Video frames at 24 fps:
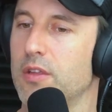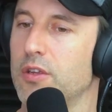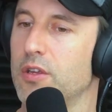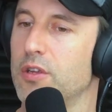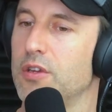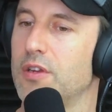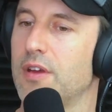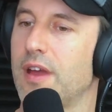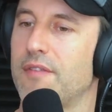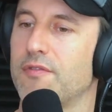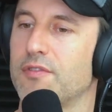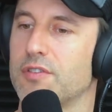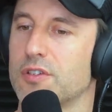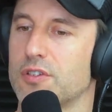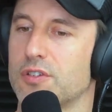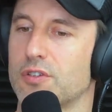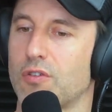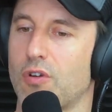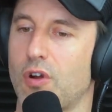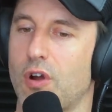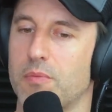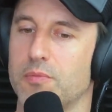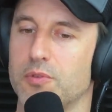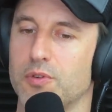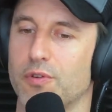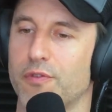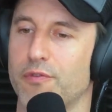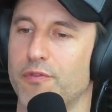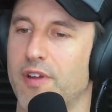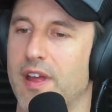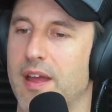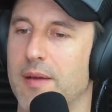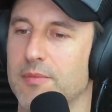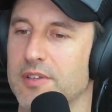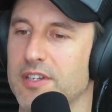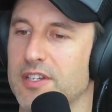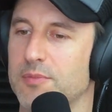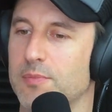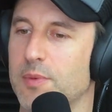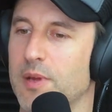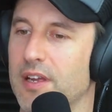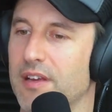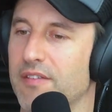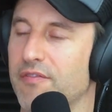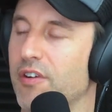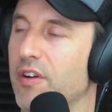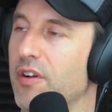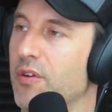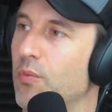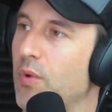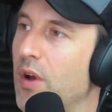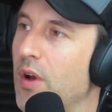You haven't described your family as being a very